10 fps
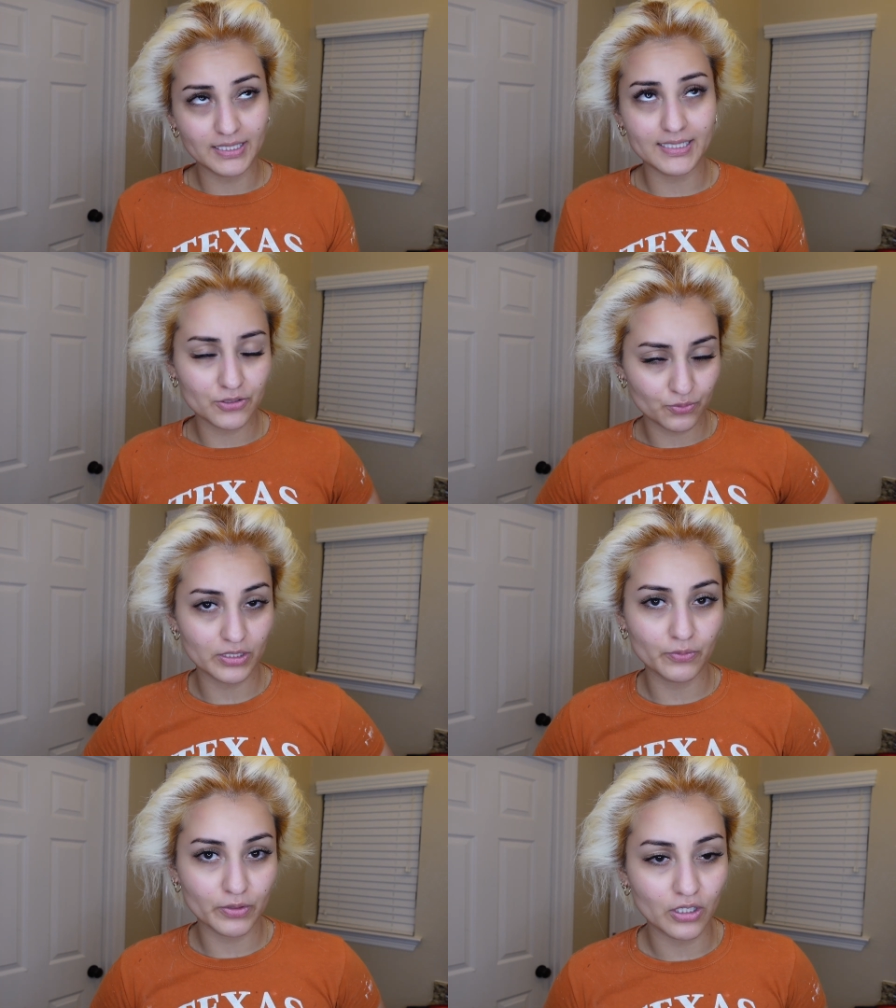It is
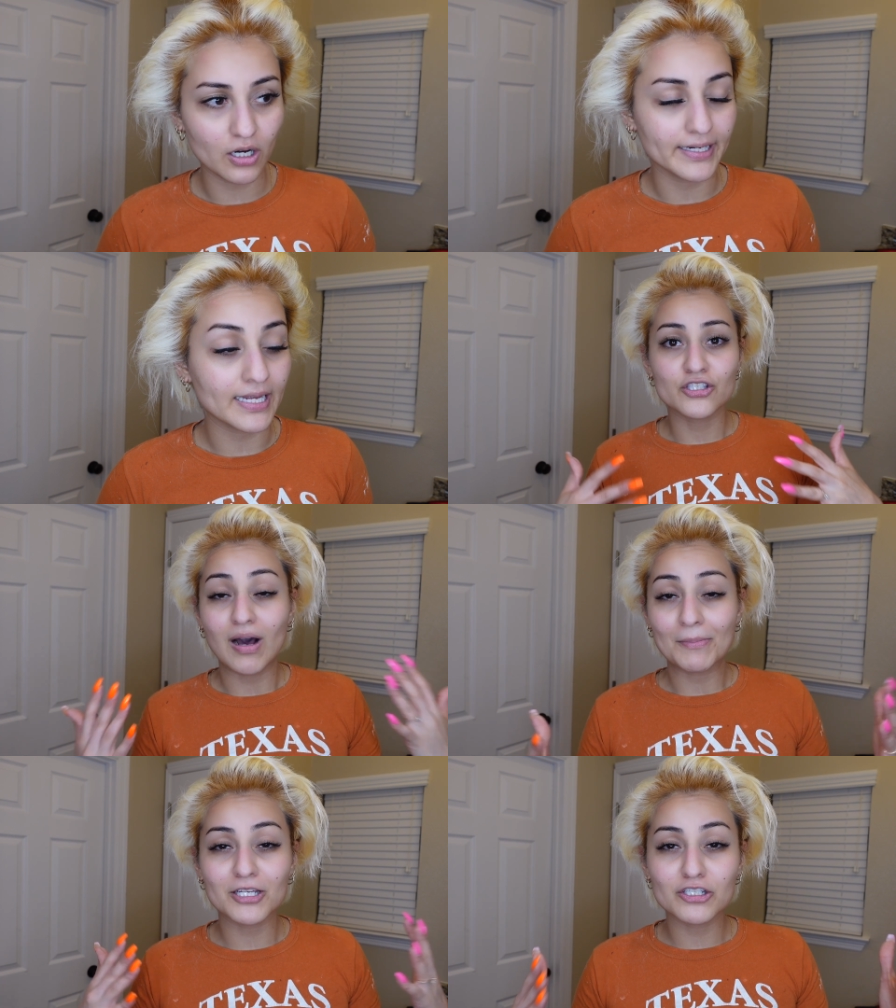really hard. So
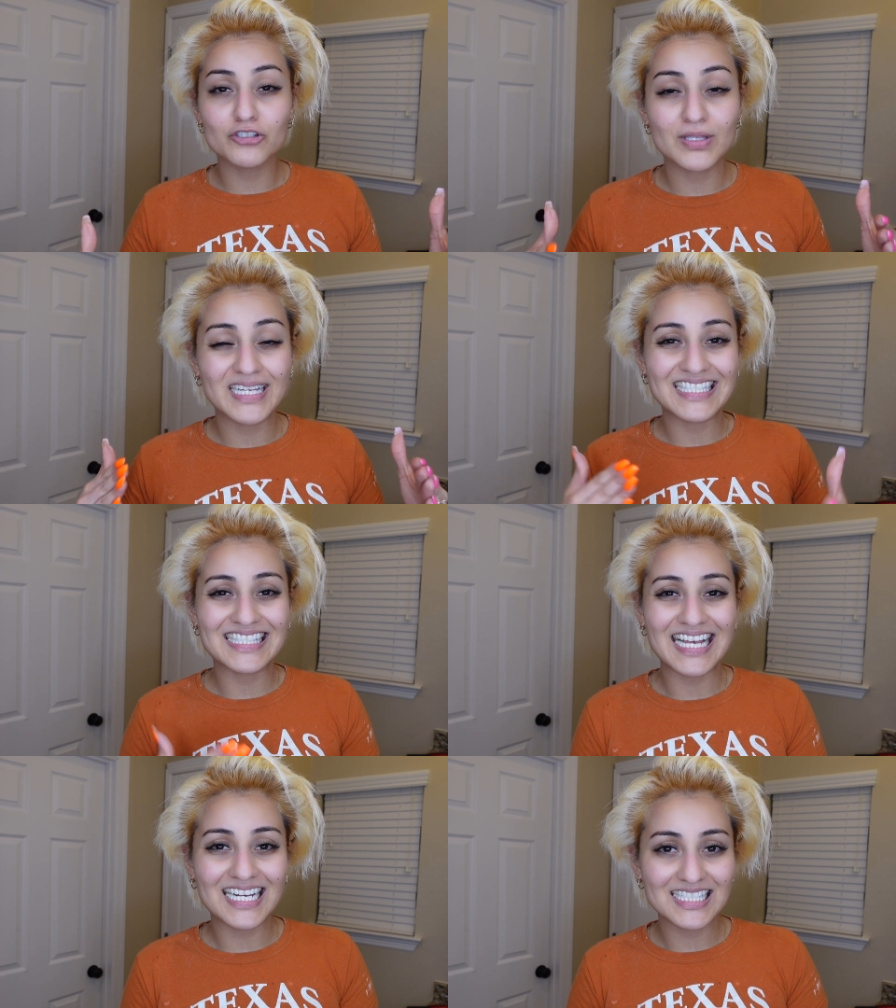I'm gonna do the
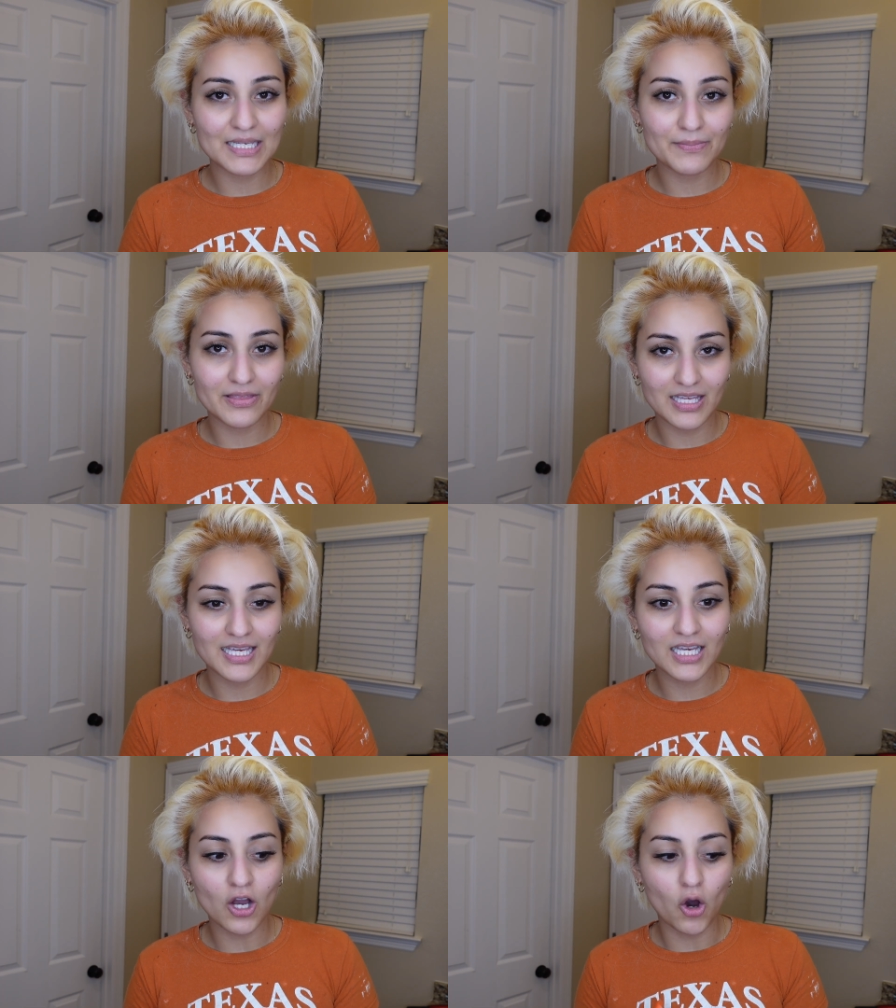exact same
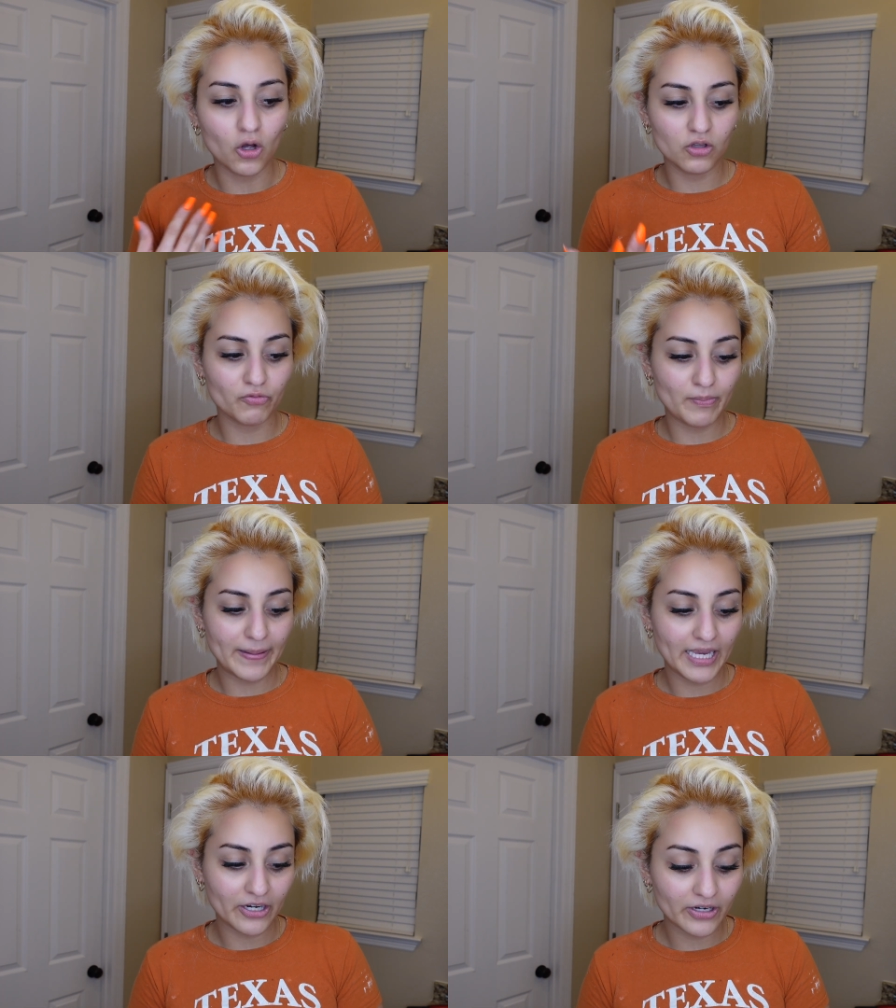thing all over my
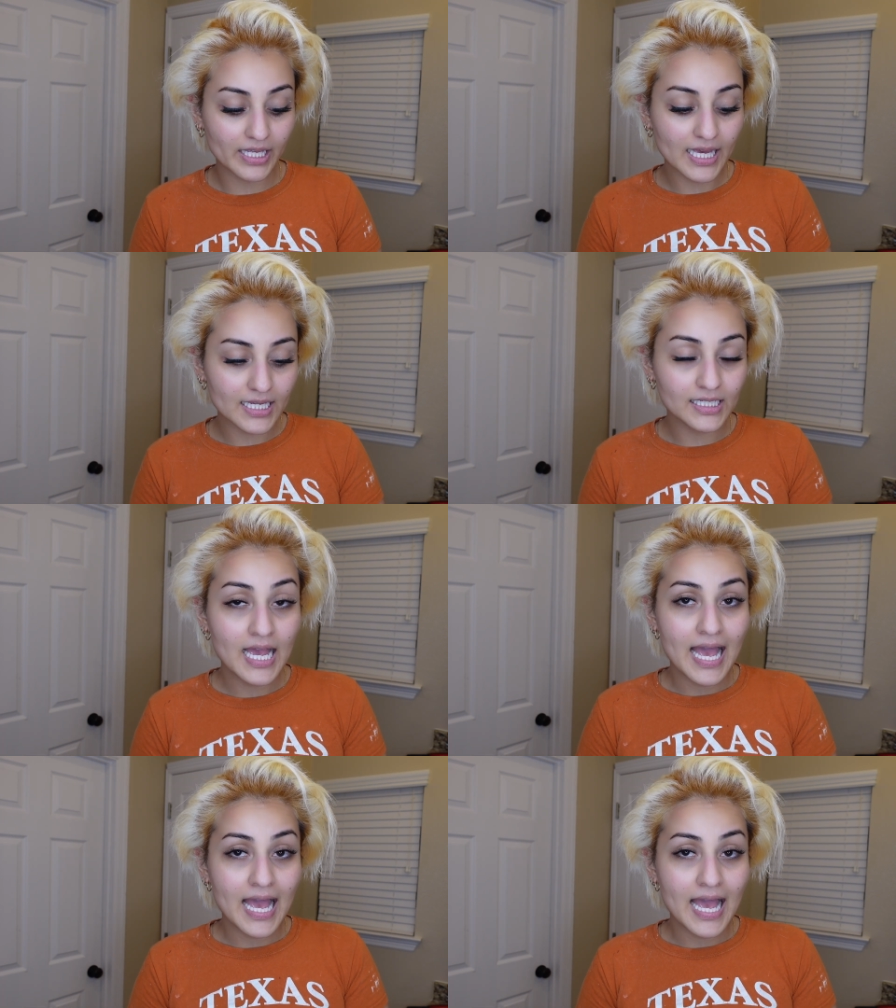hair again,